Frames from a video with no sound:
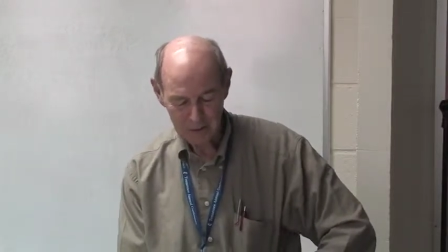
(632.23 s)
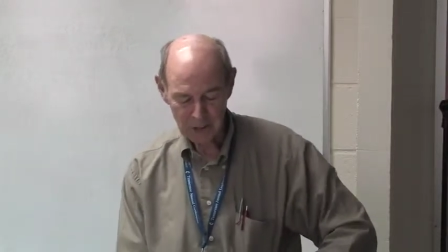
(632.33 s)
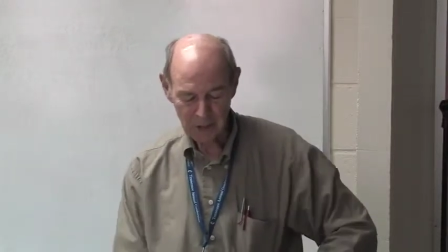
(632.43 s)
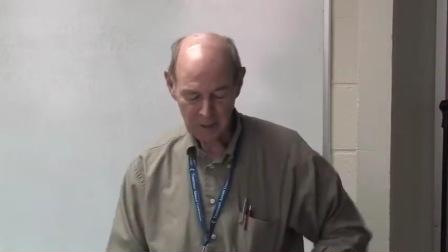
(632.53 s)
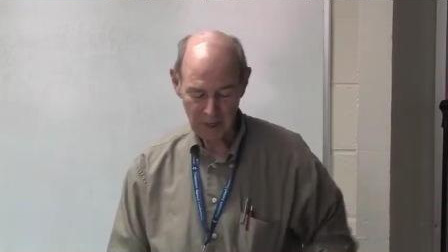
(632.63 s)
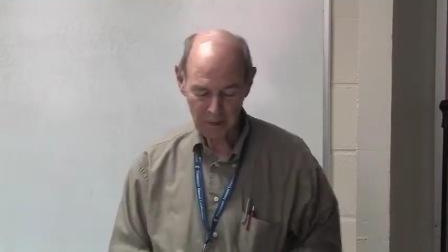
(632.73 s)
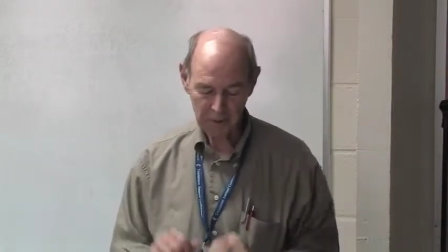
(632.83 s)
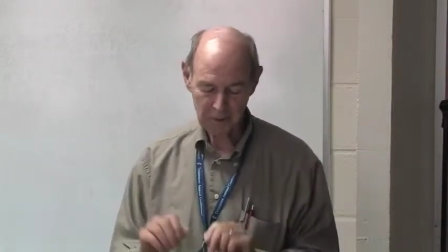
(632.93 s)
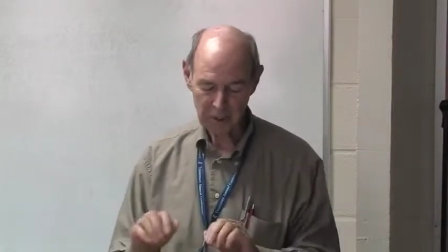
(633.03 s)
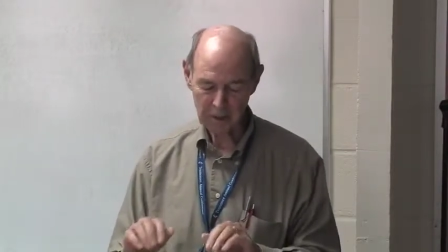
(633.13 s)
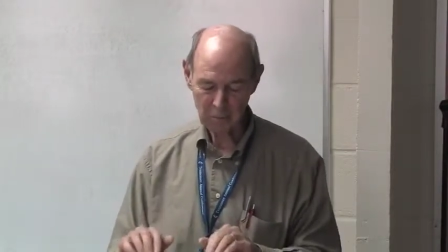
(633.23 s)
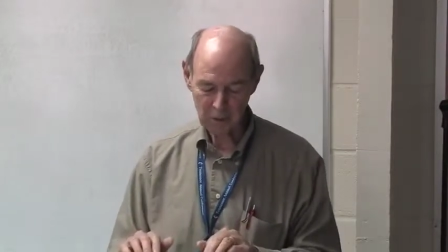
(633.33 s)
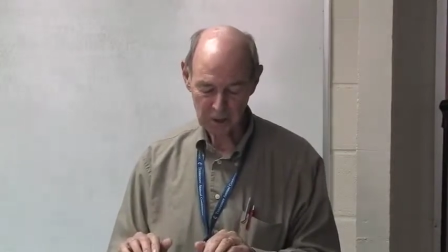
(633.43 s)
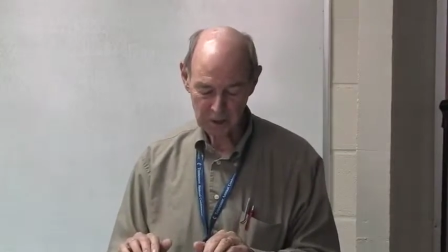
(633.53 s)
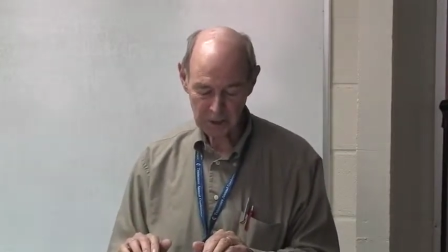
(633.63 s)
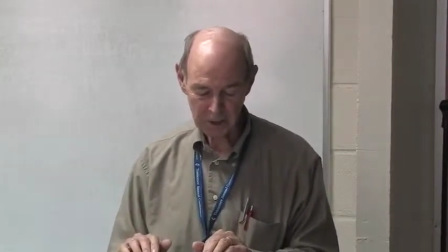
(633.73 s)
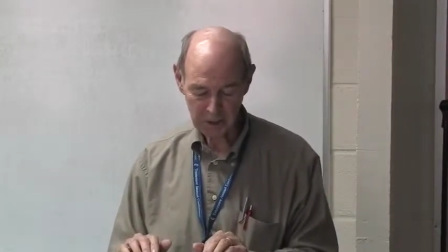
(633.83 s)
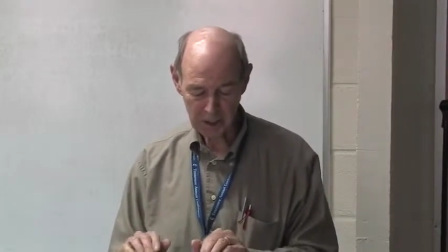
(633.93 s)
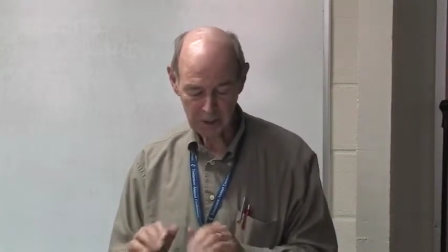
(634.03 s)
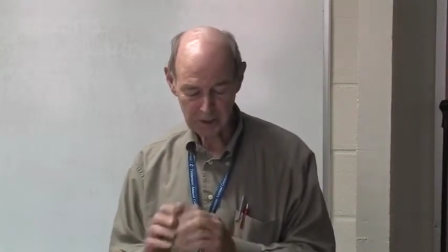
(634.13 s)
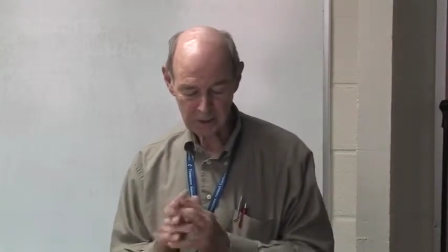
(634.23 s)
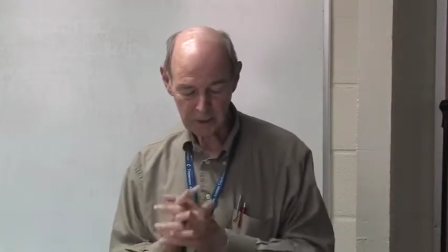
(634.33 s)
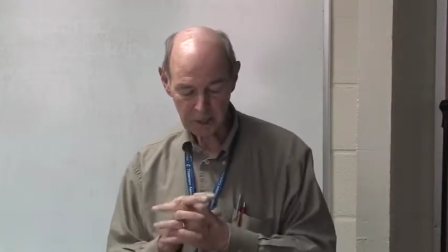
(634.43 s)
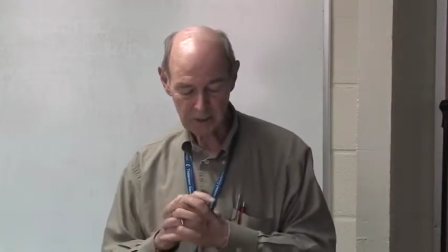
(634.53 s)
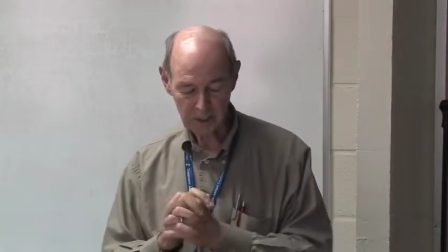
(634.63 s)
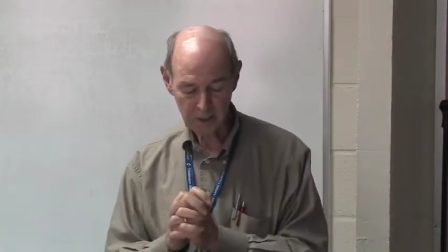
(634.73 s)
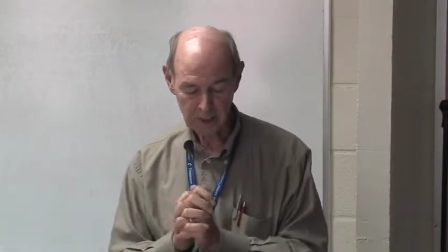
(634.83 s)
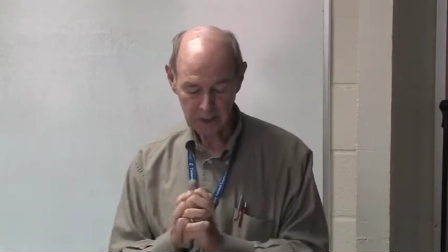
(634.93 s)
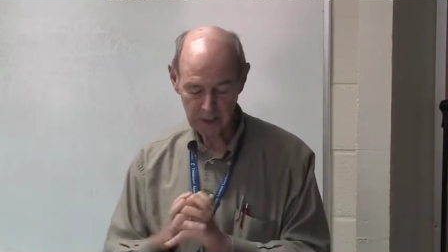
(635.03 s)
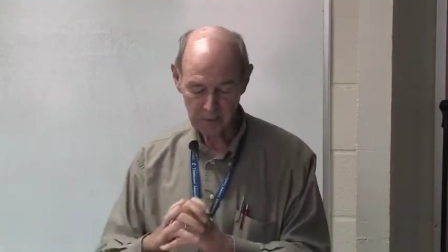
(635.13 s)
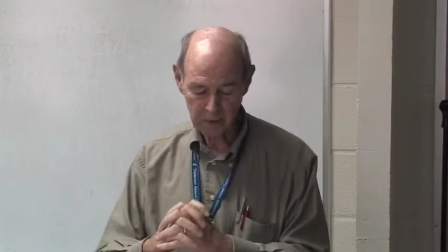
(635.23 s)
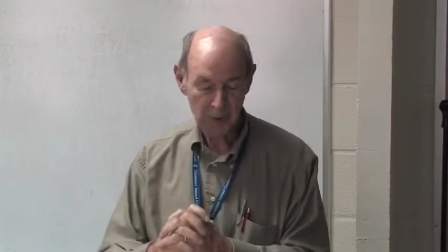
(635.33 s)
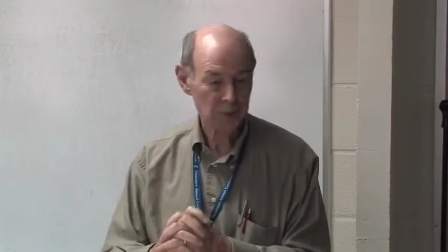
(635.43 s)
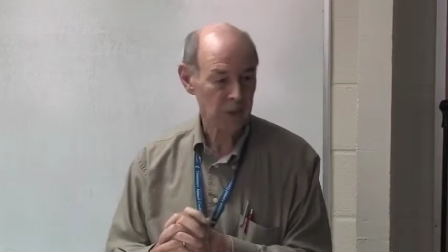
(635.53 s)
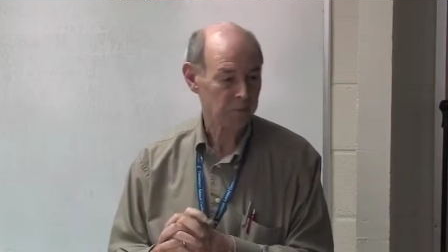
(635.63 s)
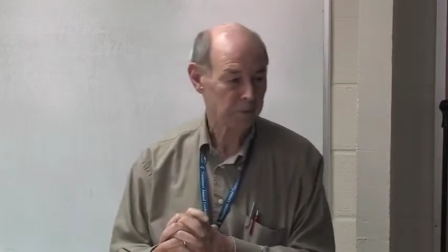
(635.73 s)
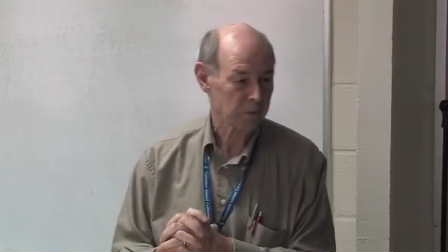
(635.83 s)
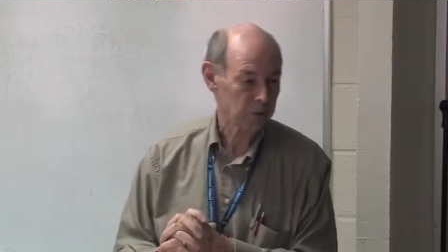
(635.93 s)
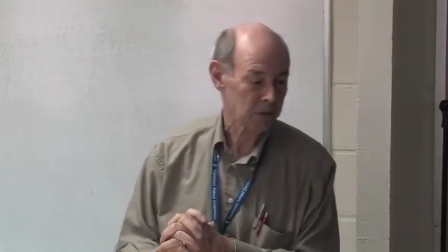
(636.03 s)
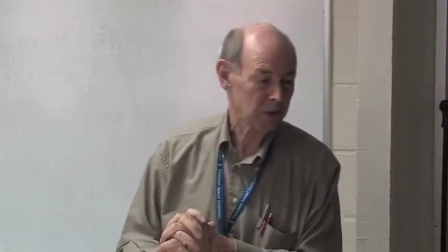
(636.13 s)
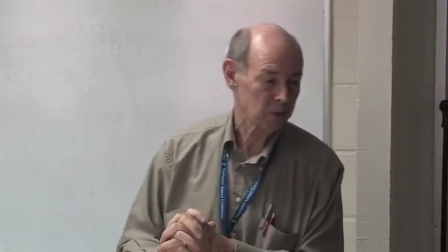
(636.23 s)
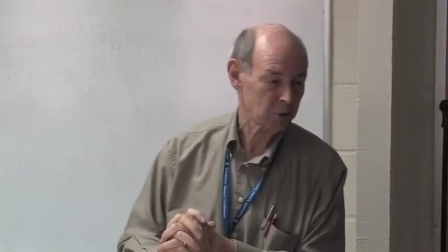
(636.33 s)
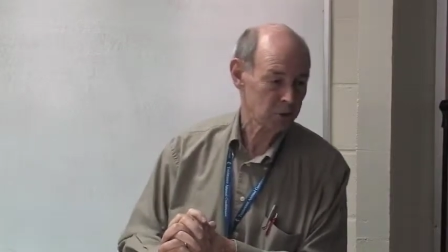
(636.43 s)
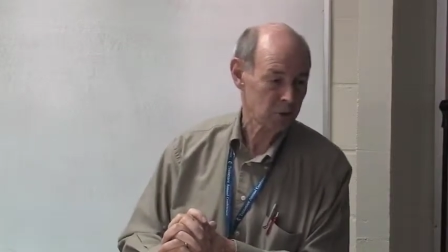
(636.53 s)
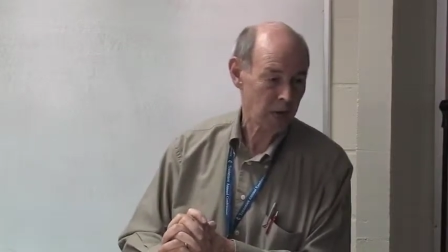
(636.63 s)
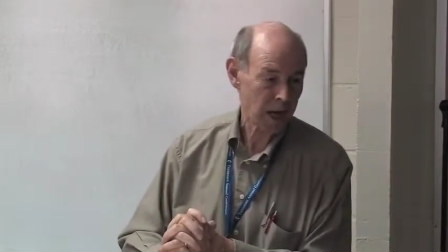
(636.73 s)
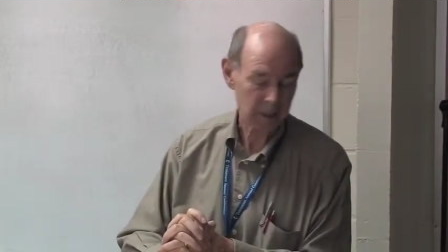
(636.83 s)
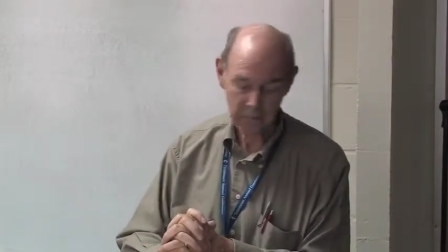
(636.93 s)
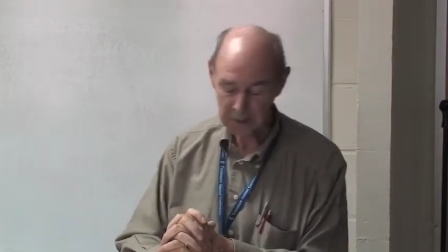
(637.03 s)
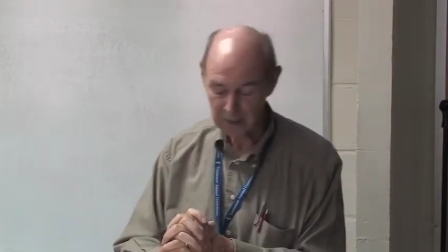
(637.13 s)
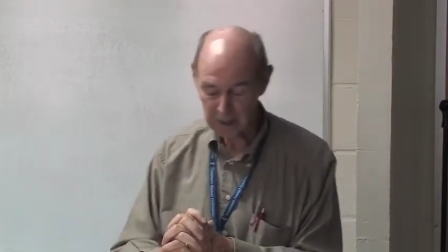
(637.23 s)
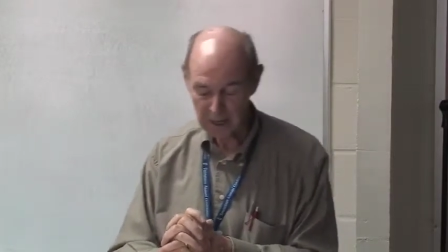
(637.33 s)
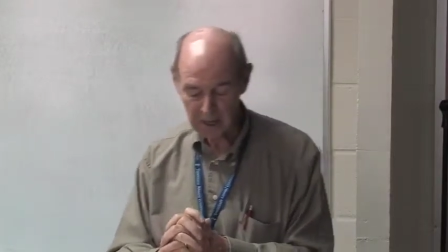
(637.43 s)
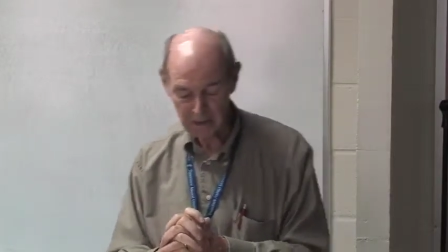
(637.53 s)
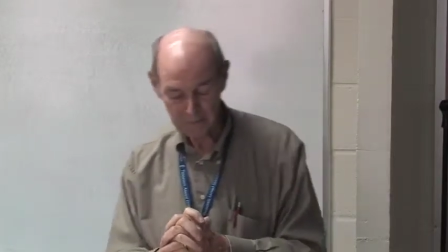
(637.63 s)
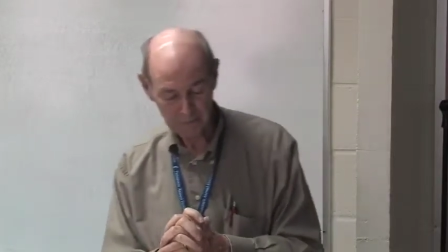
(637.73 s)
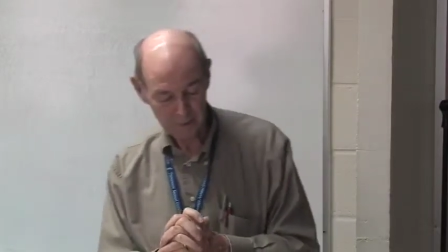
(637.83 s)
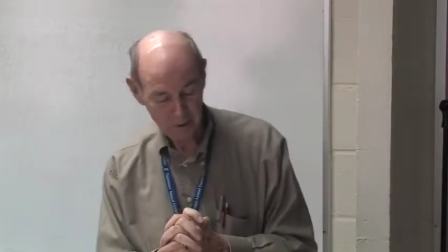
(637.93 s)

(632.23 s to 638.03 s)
Somehow, the royalty in England at that day thought they were exempt from the sentence to Adam and Eve